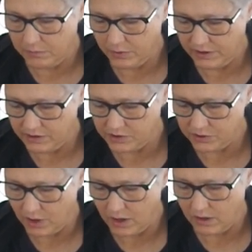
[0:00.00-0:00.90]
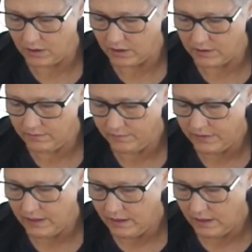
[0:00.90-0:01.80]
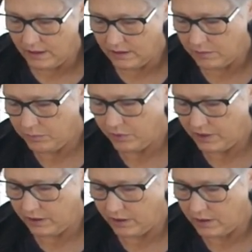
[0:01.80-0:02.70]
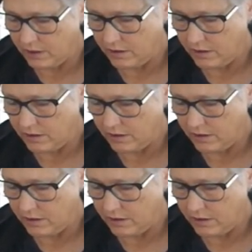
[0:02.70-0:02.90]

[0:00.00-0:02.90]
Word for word: putting straw on, and then putting our